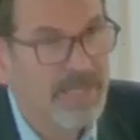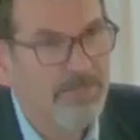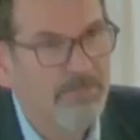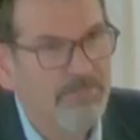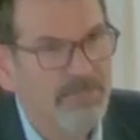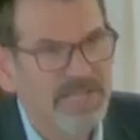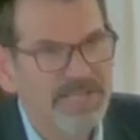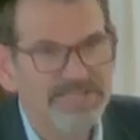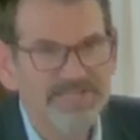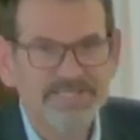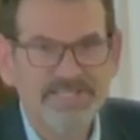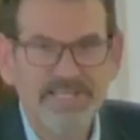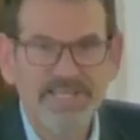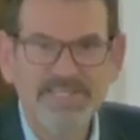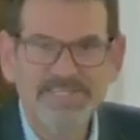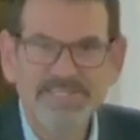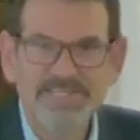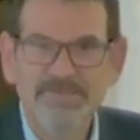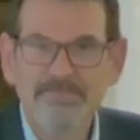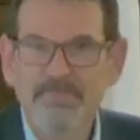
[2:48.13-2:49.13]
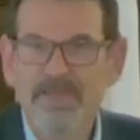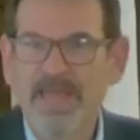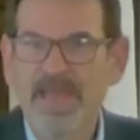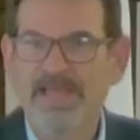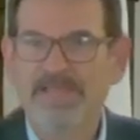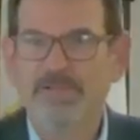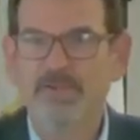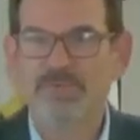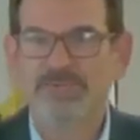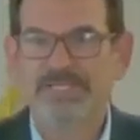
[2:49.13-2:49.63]
Blessed is the
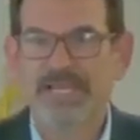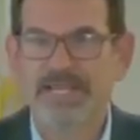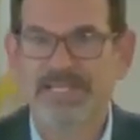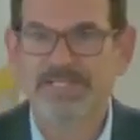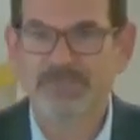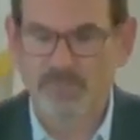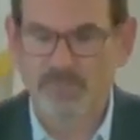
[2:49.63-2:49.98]
man who takes